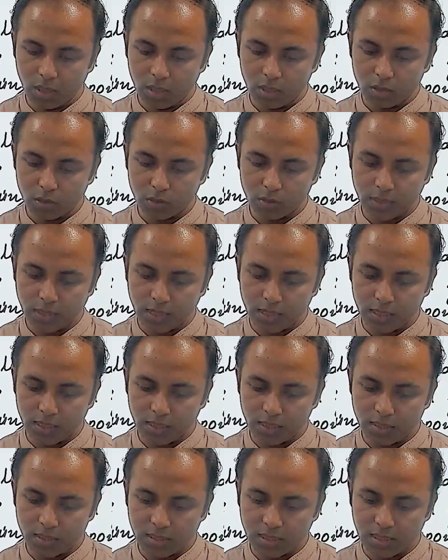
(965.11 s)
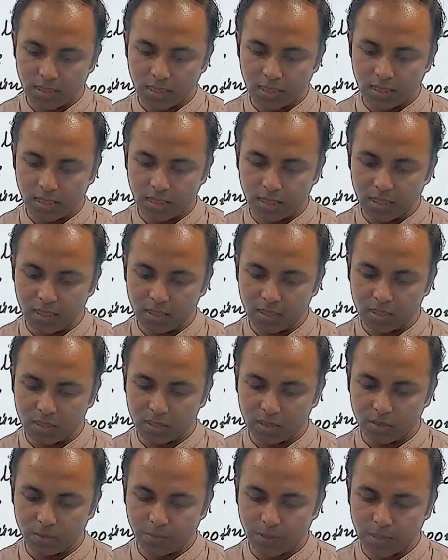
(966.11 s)
So there is an increased
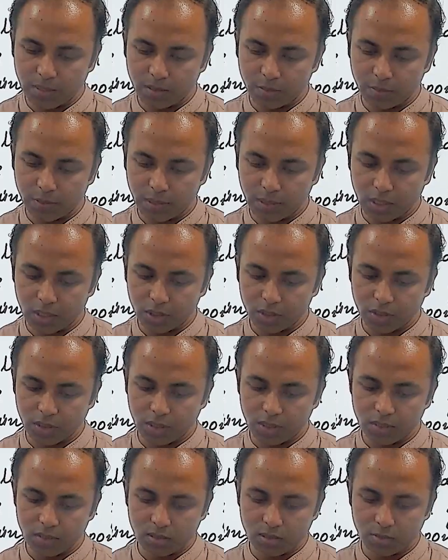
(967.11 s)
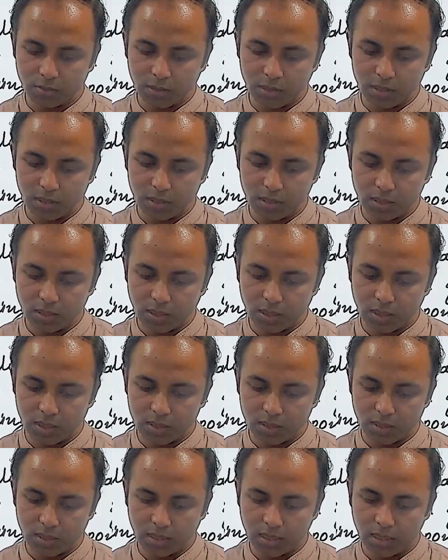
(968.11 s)
precipitation in some region, there
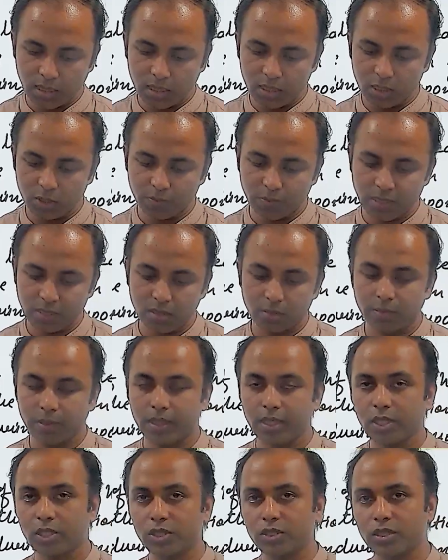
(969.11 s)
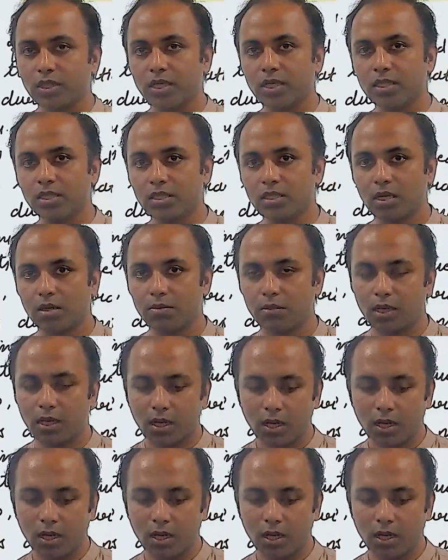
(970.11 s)
is a decreased precipitation in some.